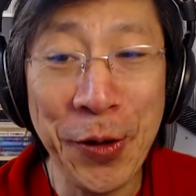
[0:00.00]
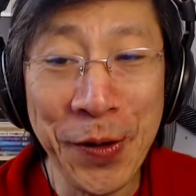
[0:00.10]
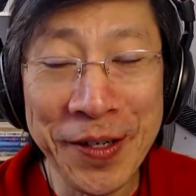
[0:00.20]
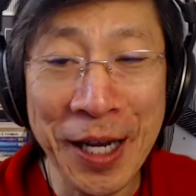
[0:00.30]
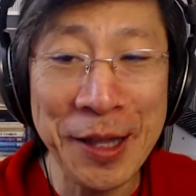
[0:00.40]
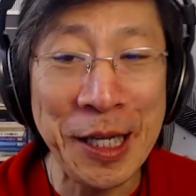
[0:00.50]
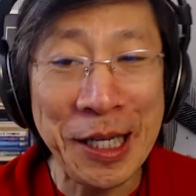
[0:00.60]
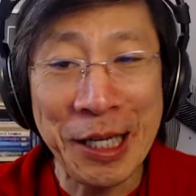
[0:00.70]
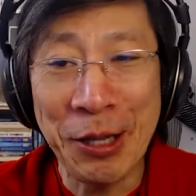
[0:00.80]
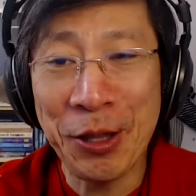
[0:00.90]
aether, not the
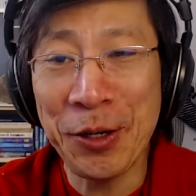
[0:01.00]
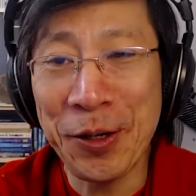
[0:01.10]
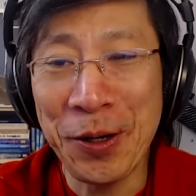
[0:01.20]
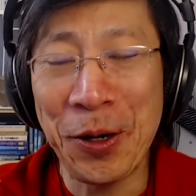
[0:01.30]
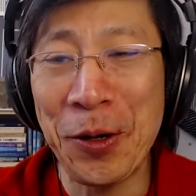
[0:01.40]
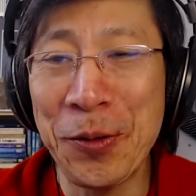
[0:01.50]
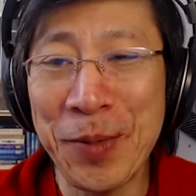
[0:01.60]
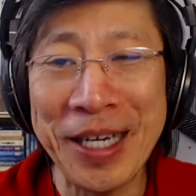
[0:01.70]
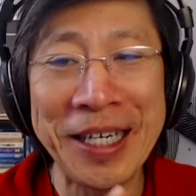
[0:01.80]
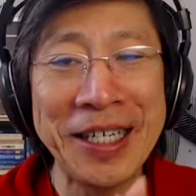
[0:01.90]
ether. Oh Ooh,
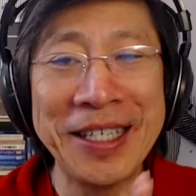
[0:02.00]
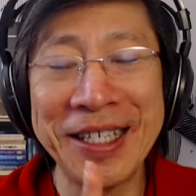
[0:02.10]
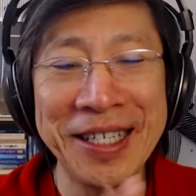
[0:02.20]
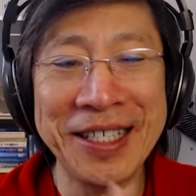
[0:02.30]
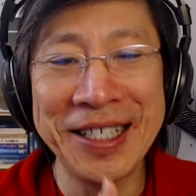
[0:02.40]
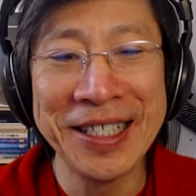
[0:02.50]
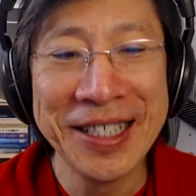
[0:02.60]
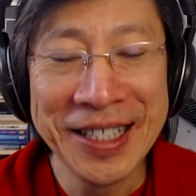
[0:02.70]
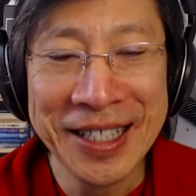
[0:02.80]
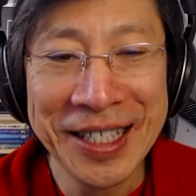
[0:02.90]
my goodness, maybe.
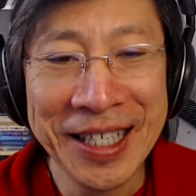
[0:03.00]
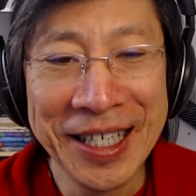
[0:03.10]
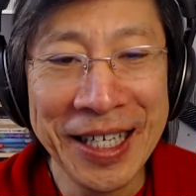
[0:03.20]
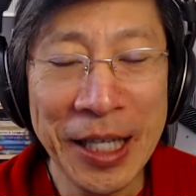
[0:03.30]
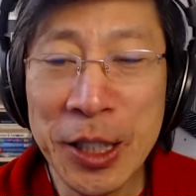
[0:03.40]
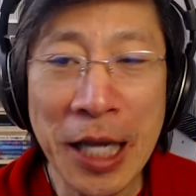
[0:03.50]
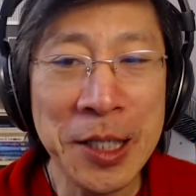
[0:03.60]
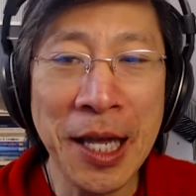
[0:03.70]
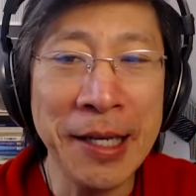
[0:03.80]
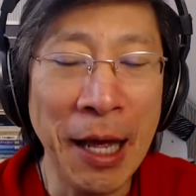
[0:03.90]
interesting. It's, it's yeah. that